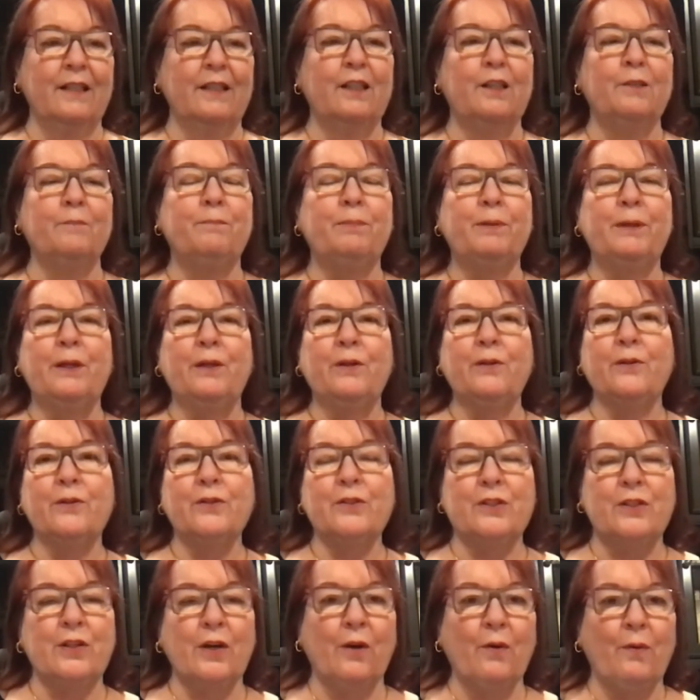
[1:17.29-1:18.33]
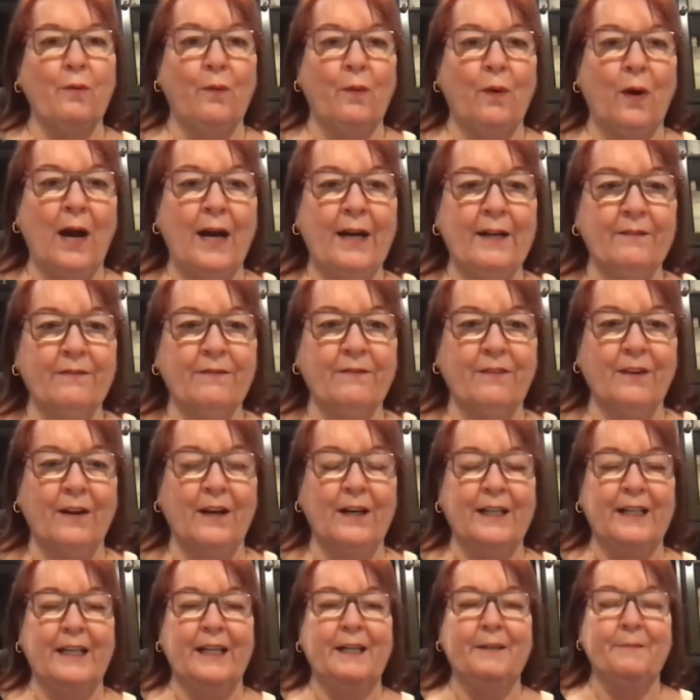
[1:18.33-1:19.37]
Computers don't write
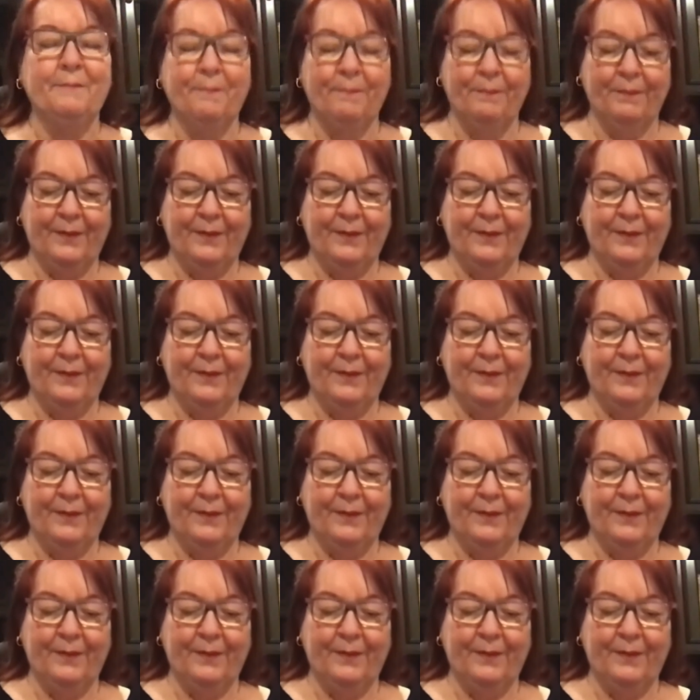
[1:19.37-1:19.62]
funny.